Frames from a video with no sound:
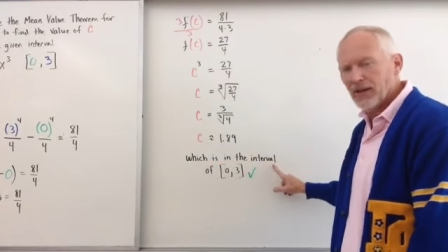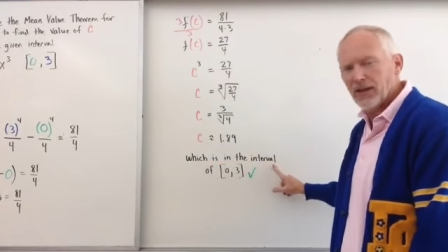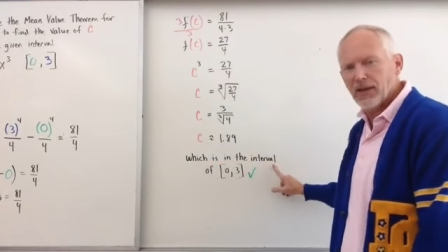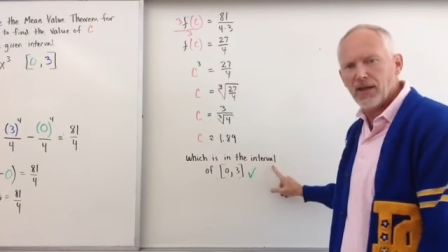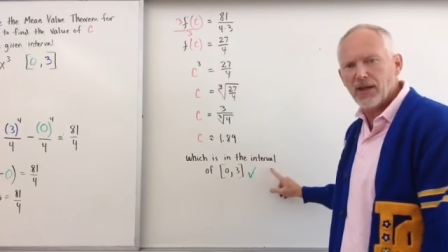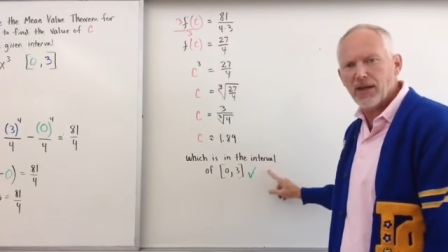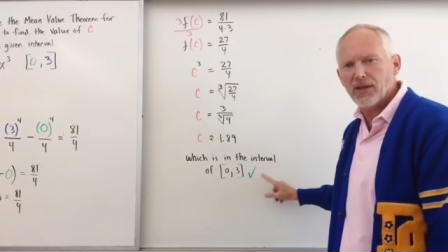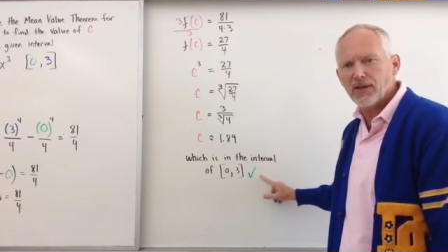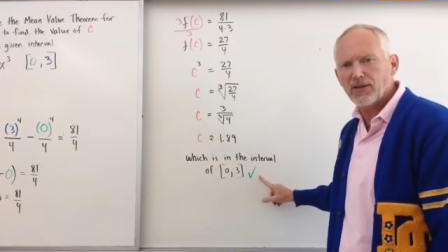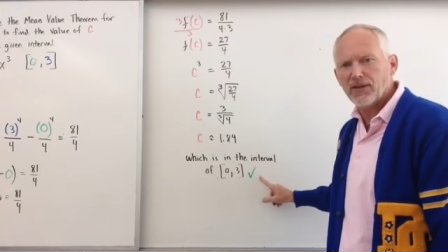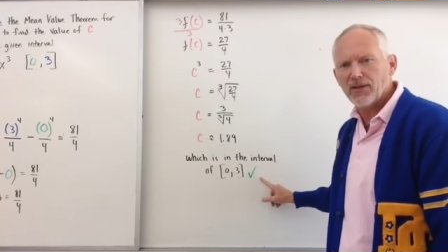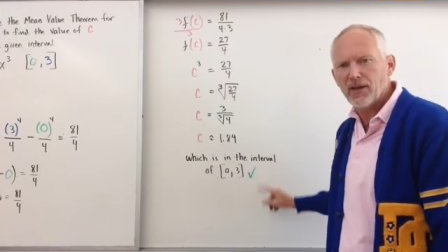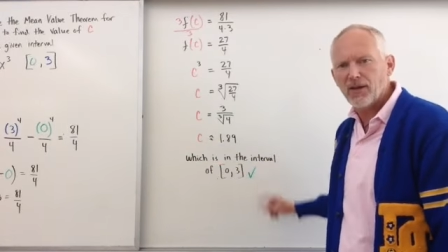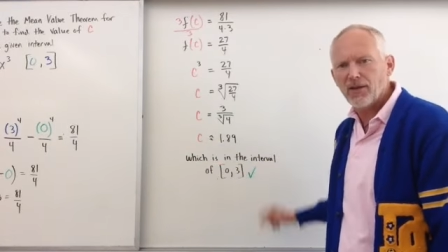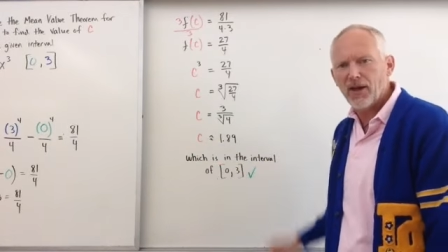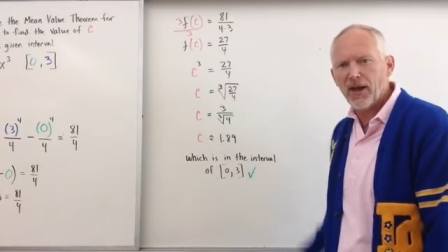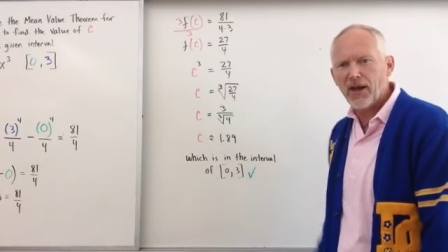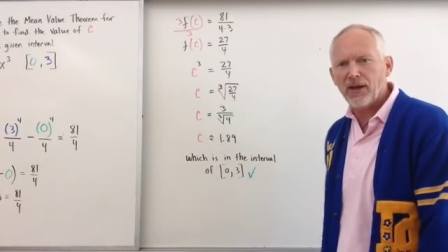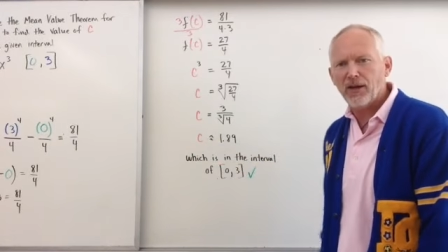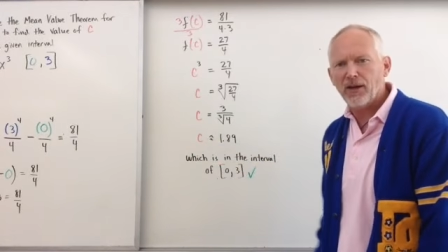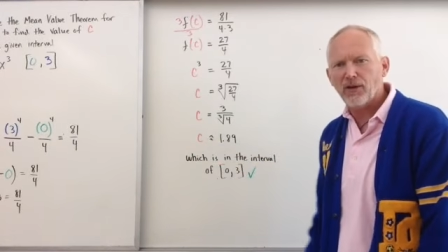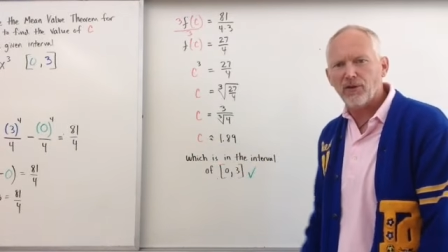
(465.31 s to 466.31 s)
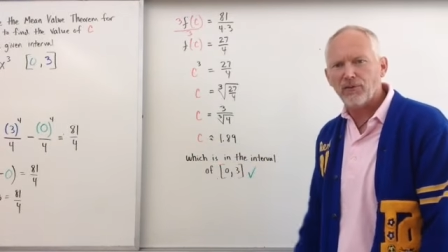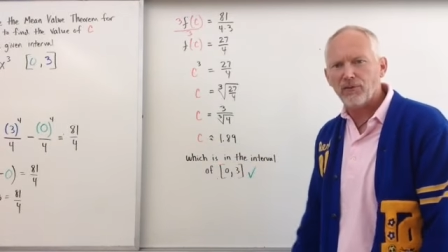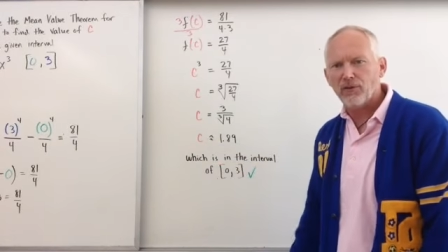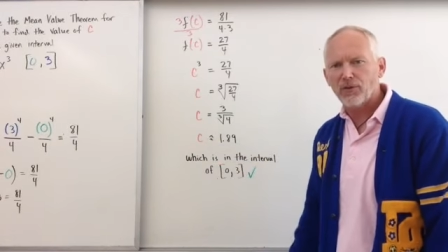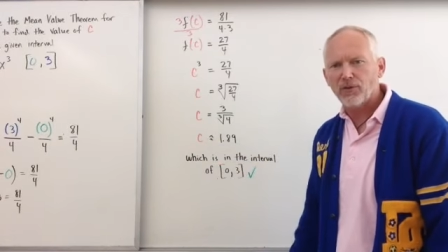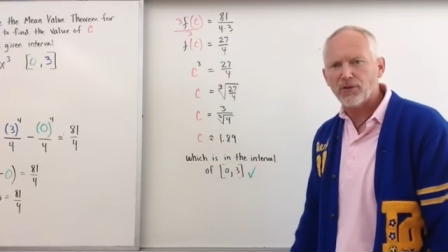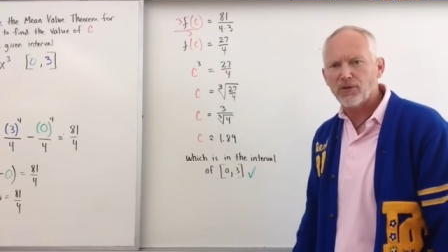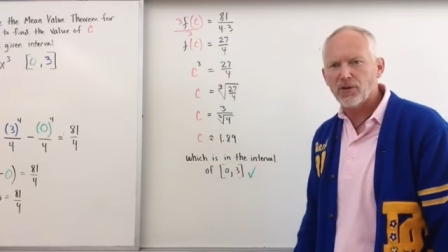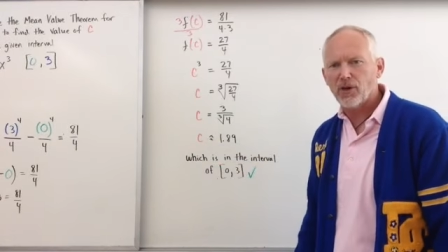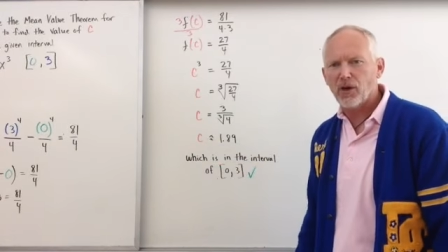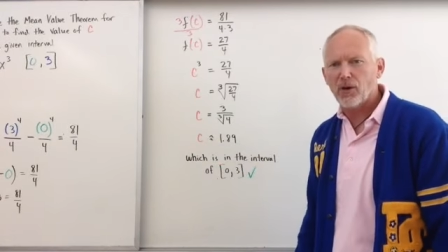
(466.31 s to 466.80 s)
it is in that
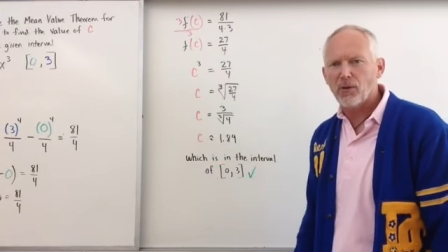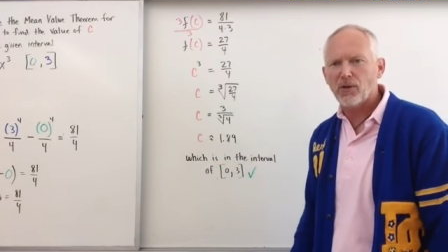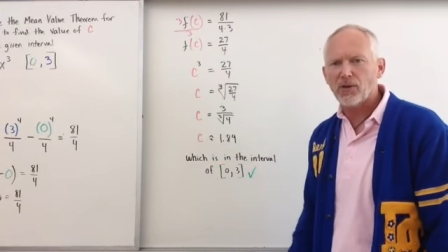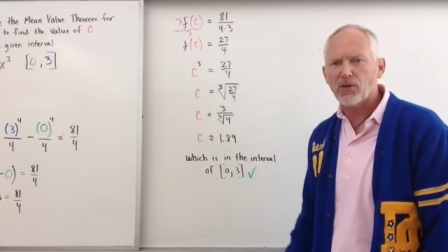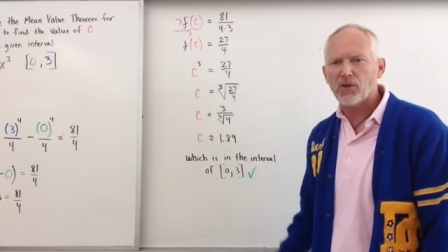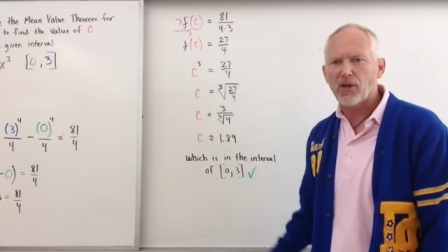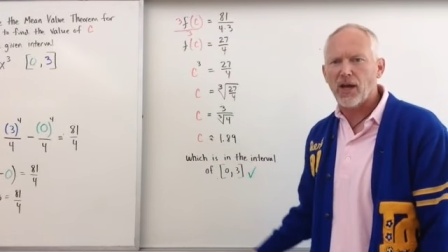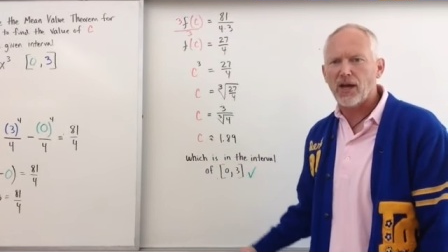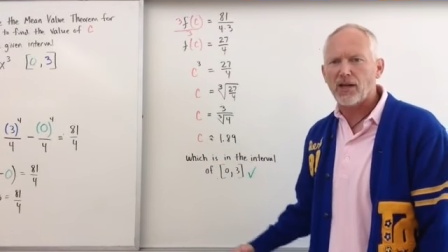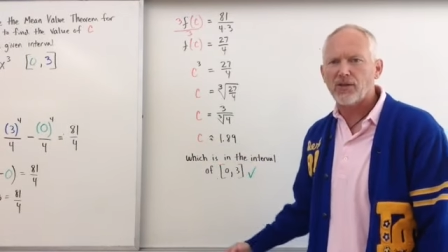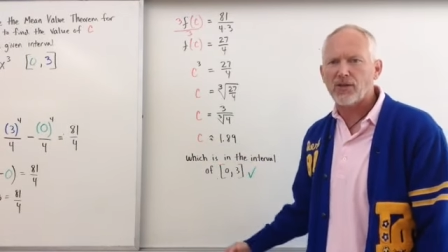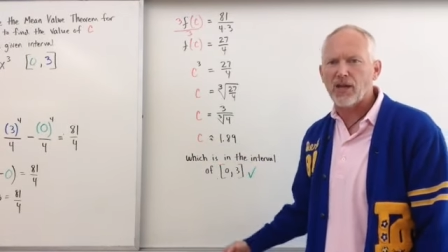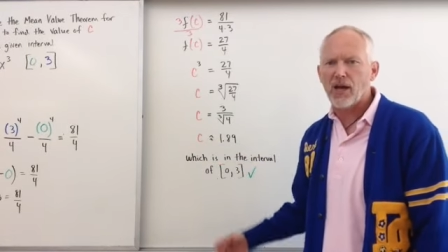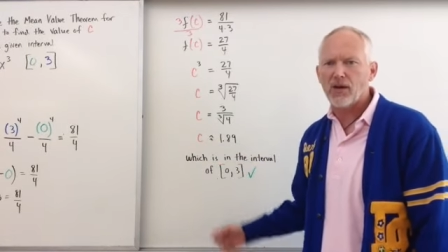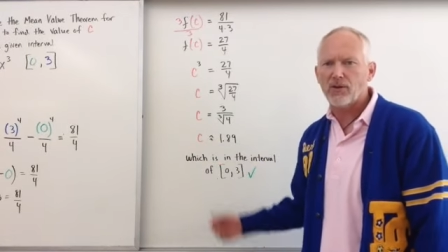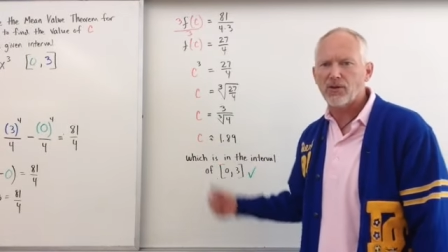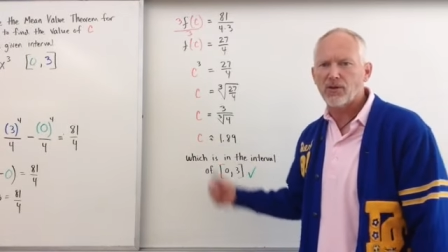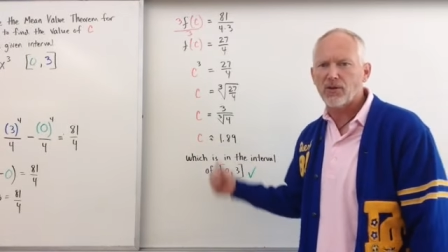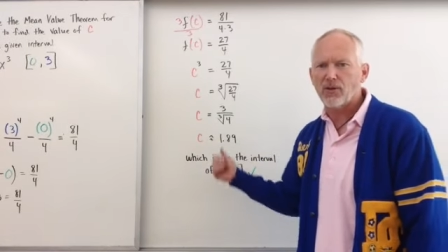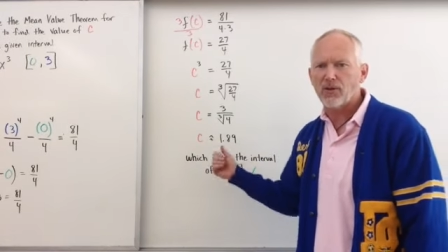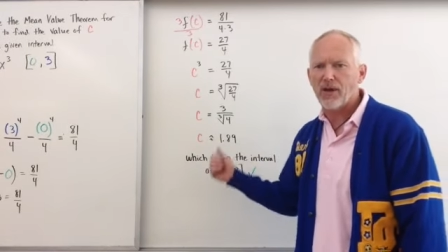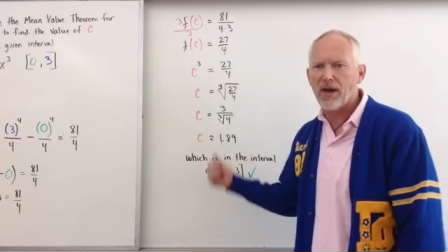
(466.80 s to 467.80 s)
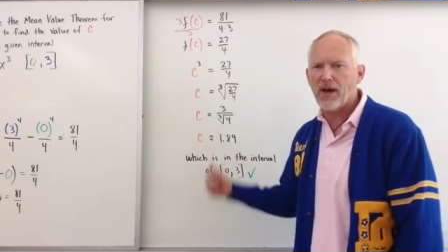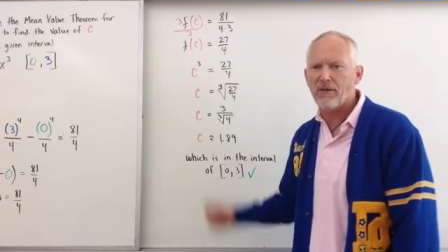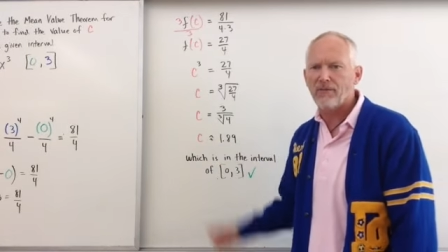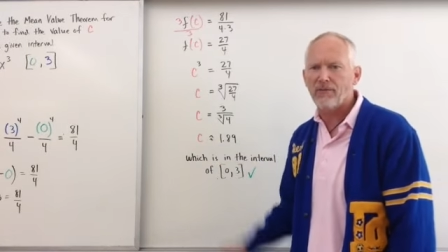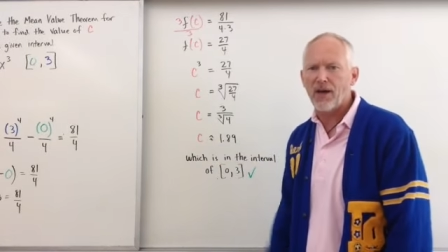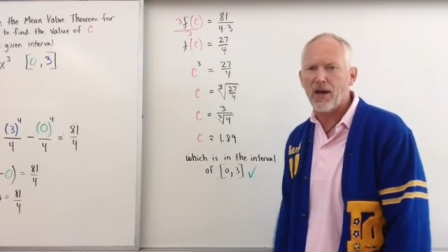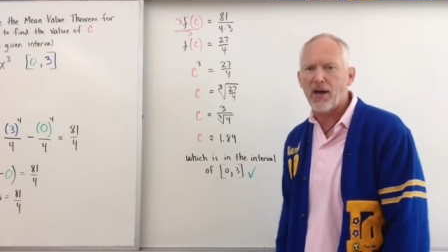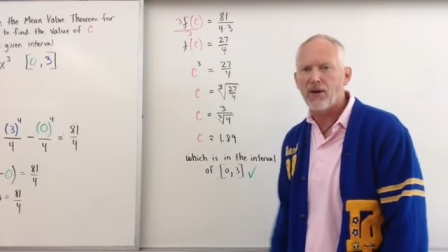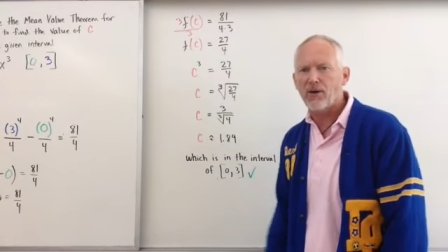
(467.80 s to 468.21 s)
interval, so it checks out. So that